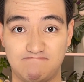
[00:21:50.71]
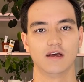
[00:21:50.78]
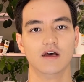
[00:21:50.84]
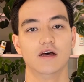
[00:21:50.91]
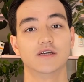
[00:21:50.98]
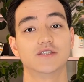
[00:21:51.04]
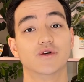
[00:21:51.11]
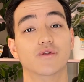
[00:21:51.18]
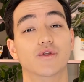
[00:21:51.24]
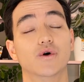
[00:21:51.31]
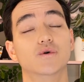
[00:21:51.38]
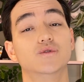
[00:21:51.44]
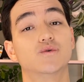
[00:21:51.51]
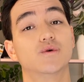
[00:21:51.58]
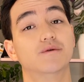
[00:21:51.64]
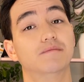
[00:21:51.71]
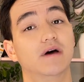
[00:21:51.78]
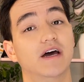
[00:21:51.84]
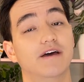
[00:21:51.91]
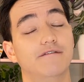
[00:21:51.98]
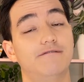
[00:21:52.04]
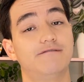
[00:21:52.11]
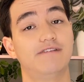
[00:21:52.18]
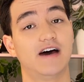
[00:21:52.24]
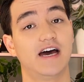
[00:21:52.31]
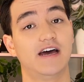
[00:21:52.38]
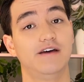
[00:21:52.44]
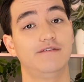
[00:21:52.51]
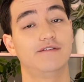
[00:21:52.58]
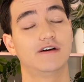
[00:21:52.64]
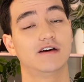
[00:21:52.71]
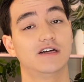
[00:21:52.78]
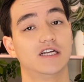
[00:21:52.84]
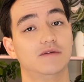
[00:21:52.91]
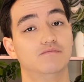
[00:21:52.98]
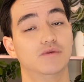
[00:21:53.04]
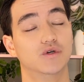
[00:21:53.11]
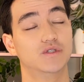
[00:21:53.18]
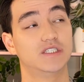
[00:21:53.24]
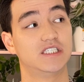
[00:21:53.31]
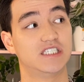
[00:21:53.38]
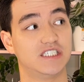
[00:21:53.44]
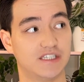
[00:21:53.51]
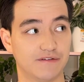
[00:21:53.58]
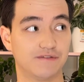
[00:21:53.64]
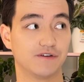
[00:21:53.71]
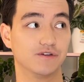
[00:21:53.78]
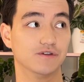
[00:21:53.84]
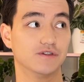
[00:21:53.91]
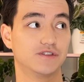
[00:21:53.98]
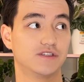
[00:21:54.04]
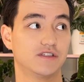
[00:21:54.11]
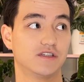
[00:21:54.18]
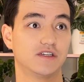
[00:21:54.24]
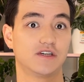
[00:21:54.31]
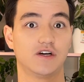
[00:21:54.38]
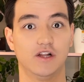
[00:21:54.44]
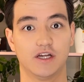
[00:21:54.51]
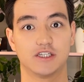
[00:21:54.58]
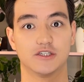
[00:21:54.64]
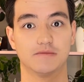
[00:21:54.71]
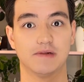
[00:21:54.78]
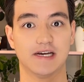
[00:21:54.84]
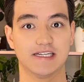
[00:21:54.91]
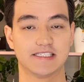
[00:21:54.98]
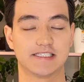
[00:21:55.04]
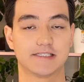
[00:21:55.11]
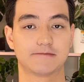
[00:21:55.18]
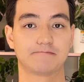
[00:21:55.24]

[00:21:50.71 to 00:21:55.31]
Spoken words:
So those were my 5 most difficult collector plants.